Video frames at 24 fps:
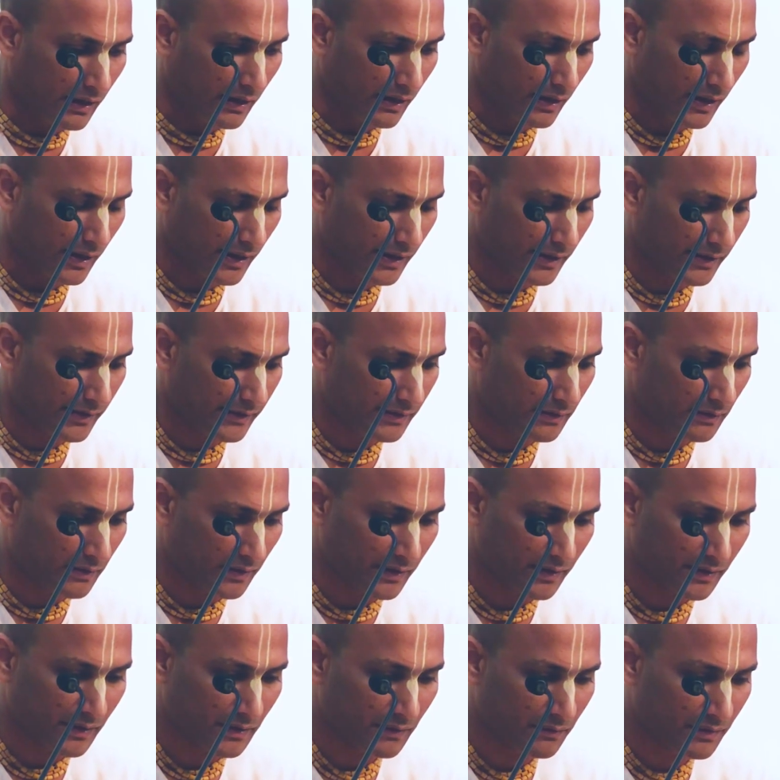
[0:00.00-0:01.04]
And
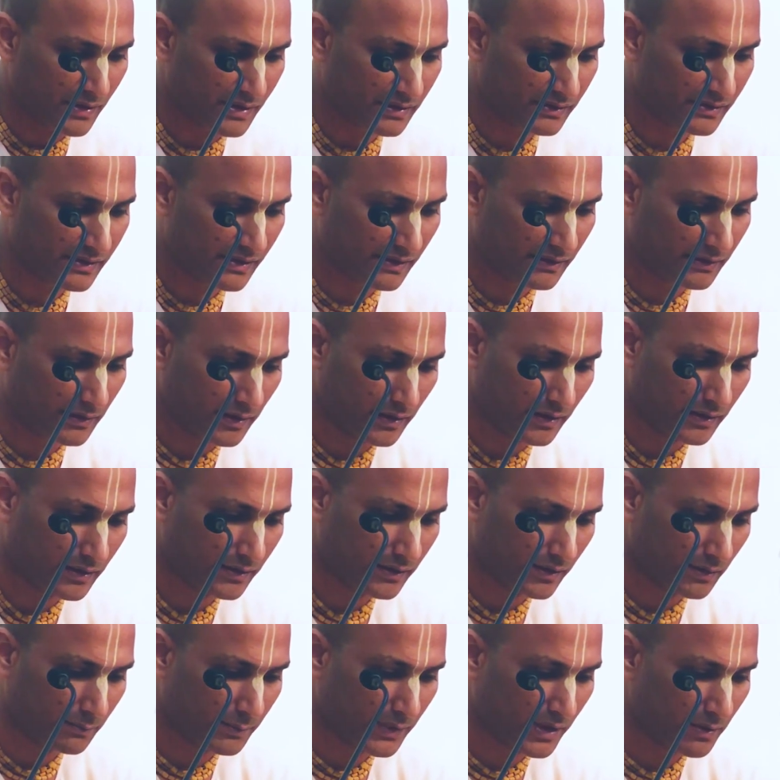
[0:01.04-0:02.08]
further,
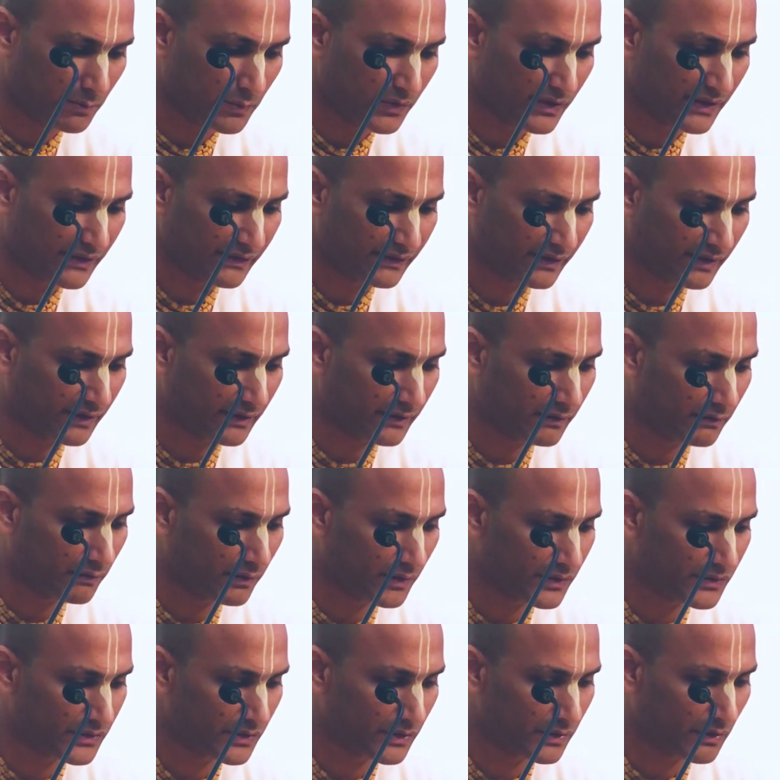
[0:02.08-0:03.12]
Kapila Muni says
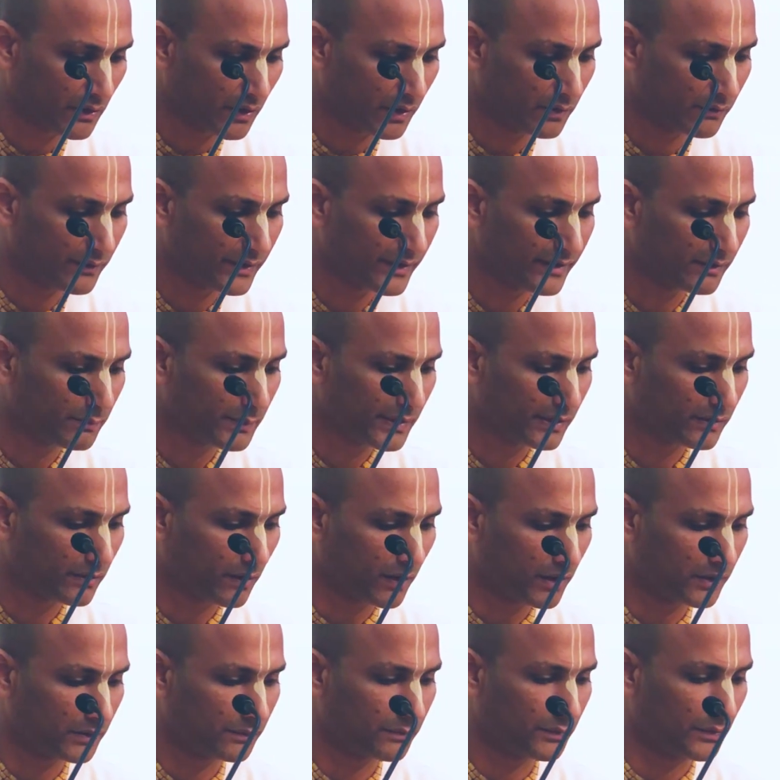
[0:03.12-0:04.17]
one should always be
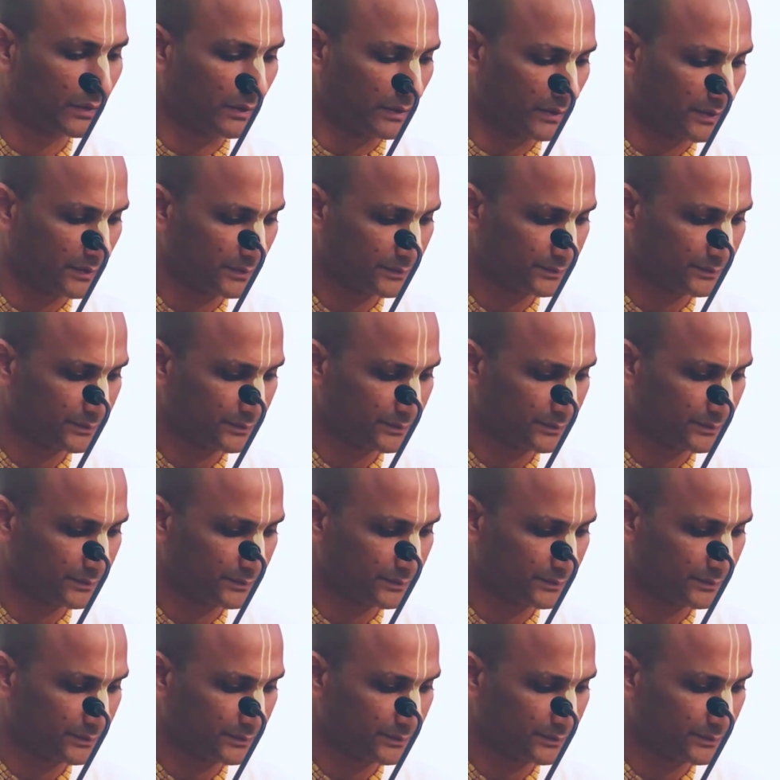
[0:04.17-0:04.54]
thoughtful.